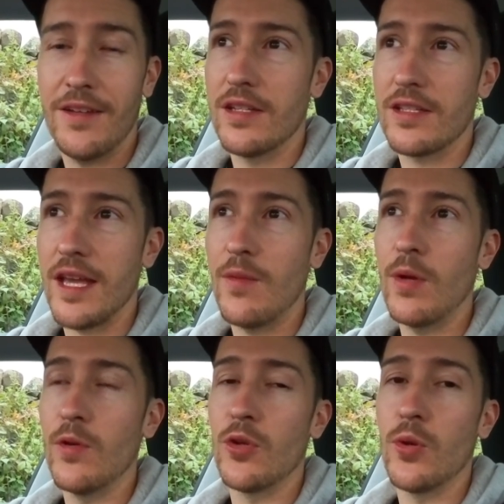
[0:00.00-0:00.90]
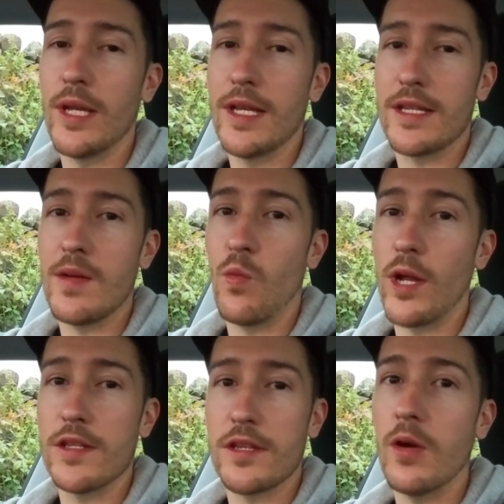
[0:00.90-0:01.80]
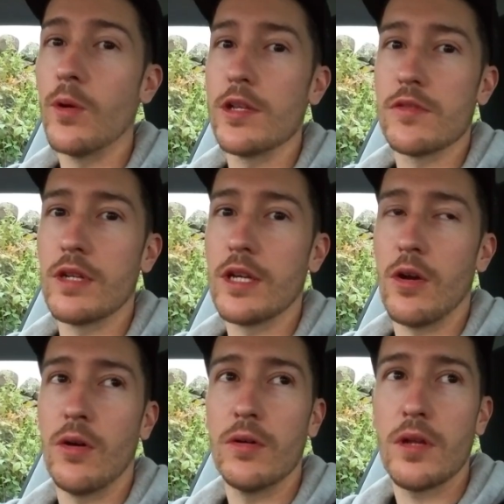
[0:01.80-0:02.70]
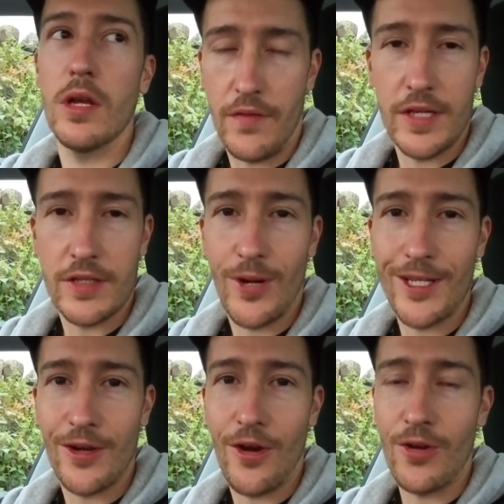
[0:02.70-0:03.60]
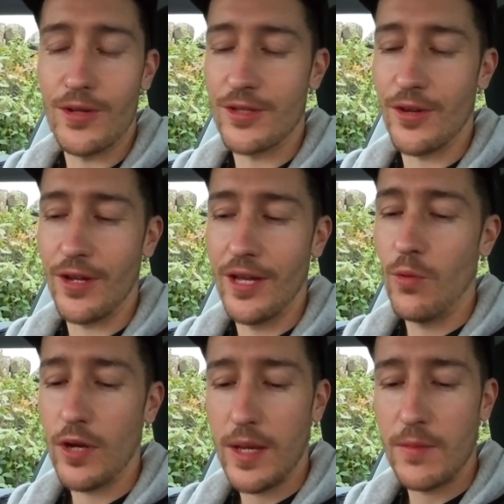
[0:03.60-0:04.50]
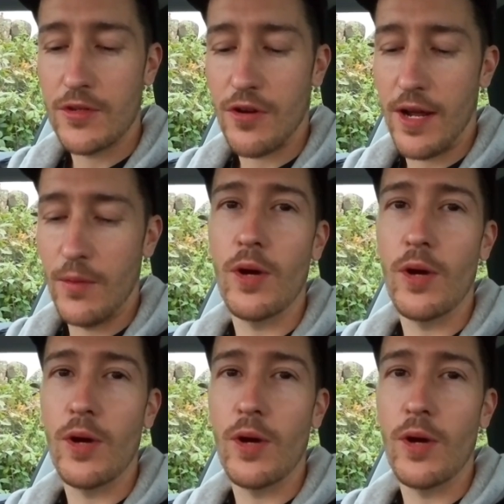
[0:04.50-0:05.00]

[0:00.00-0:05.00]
say we were doing this in winter when it's really cold, I think it's the way to go. So we'll keep trying.